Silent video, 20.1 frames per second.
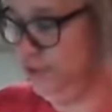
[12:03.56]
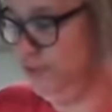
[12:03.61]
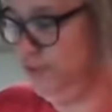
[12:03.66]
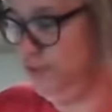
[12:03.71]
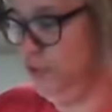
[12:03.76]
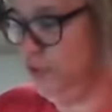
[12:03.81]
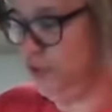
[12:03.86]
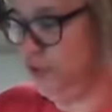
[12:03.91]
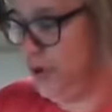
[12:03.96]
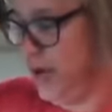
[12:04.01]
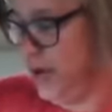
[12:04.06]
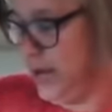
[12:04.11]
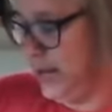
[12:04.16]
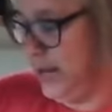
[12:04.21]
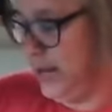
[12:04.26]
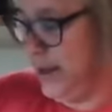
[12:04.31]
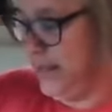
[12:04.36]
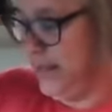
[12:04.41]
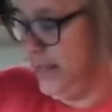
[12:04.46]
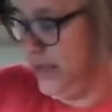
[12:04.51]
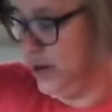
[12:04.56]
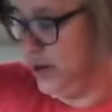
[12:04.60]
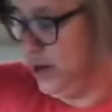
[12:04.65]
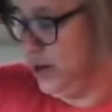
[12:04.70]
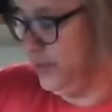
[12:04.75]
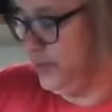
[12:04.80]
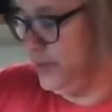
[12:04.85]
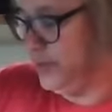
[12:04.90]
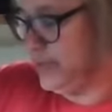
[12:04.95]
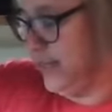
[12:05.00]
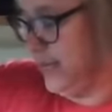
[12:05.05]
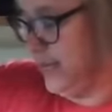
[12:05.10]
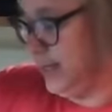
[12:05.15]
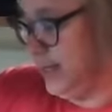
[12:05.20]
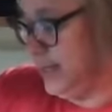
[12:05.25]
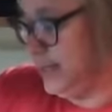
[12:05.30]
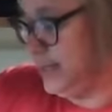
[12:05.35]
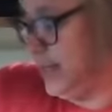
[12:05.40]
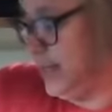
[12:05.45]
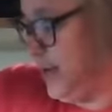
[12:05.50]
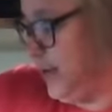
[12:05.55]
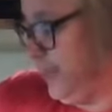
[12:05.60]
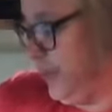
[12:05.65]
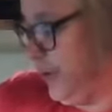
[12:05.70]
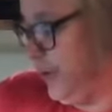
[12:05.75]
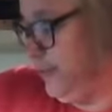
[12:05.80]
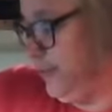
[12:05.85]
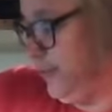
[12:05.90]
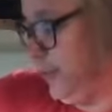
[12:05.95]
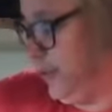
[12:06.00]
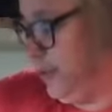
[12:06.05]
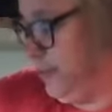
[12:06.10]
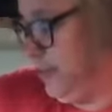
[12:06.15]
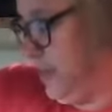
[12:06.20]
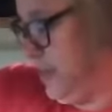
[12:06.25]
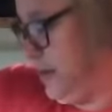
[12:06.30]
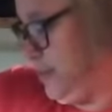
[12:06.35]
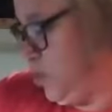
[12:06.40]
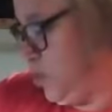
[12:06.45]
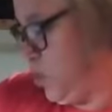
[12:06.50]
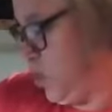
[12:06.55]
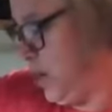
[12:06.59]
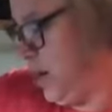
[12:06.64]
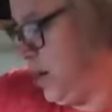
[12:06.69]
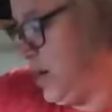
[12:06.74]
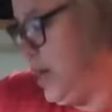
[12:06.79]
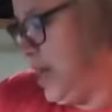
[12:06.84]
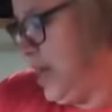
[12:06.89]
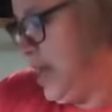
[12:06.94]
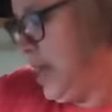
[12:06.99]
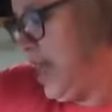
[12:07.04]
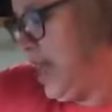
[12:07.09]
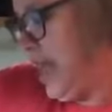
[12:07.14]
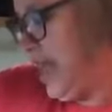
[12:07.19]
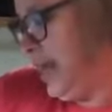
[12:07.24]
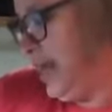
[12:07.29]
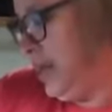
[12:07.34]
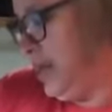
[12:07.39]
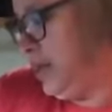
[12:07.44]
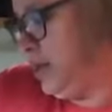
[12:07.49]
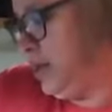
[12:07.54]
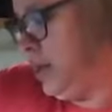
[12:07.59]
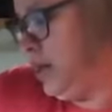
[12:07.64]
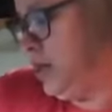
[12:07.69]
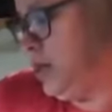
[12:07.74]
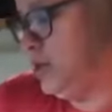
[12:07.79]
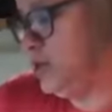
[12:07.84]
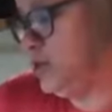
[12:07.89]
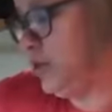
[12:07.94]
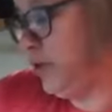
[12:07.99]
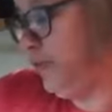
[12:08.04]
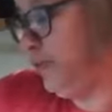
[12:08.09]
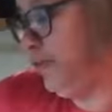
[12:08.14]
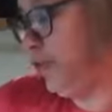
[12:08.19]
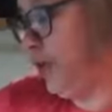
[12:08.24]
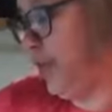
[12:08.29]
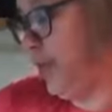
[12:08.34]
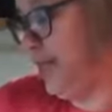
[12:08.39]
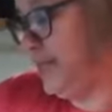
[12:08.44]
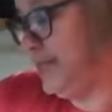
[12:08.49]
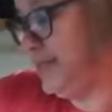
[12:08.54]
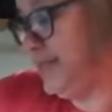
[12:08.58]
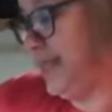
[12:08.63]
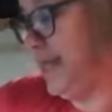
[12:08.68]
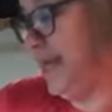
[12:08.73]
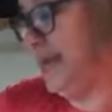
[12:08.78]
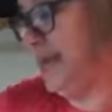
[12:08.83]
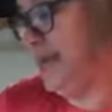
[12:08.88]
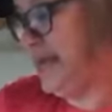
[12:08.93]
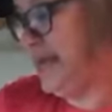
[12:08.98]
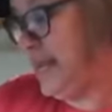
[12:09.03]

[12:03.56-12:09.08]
through fifth grade, and then all of a sudden it's not there for them anymore. And so for kids that